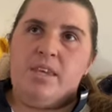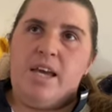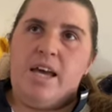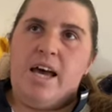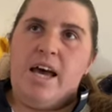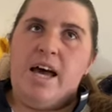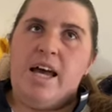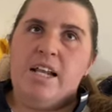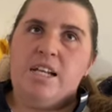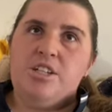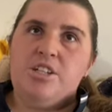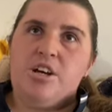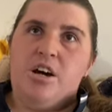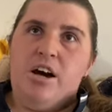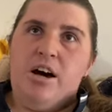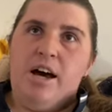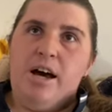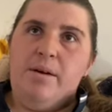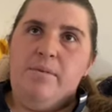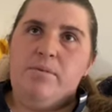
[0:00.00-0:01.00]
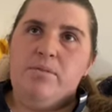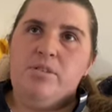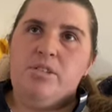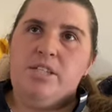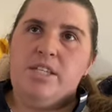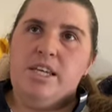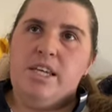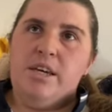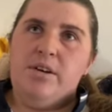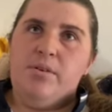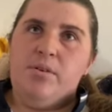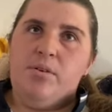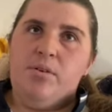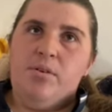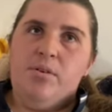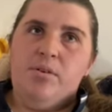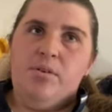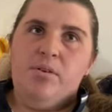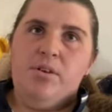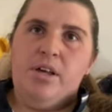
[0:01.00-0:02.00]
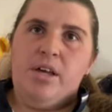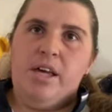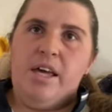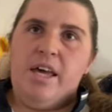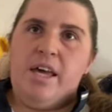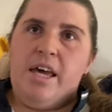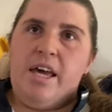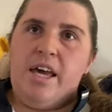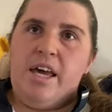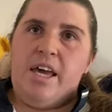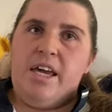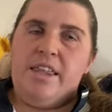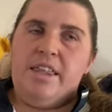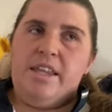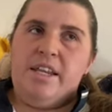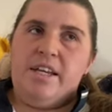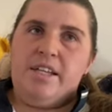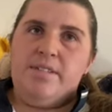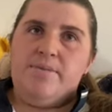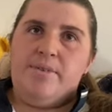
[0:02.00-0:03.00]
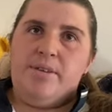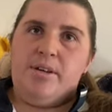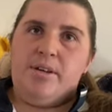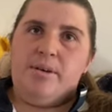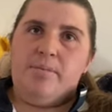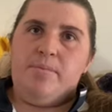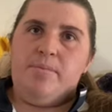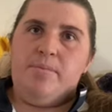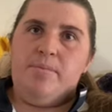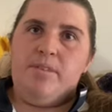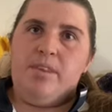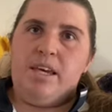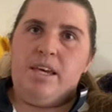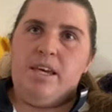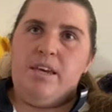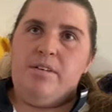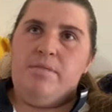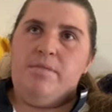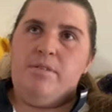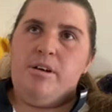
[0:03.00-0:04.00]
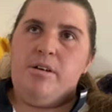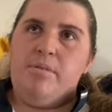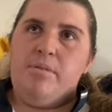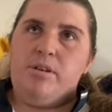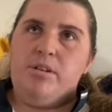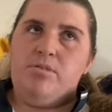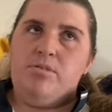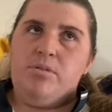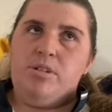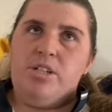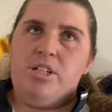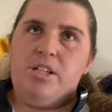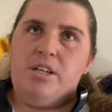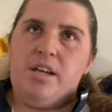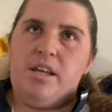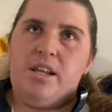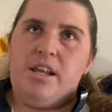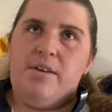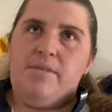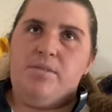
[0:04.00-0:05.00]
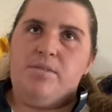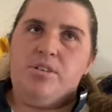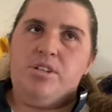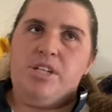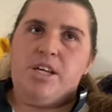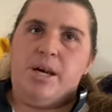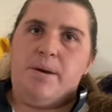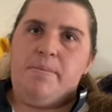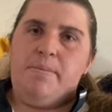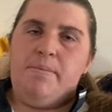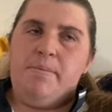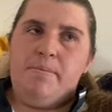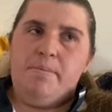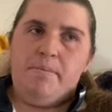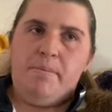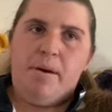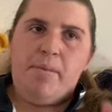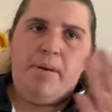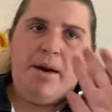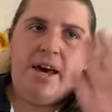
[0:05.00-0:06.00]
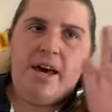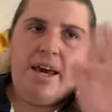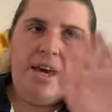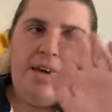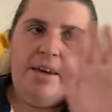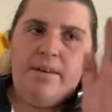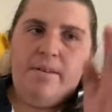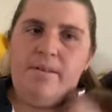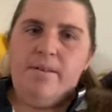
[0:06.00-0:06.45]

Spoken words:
And I will see you all in the next video. Thank you very much for watching and have a good day. Bye bye.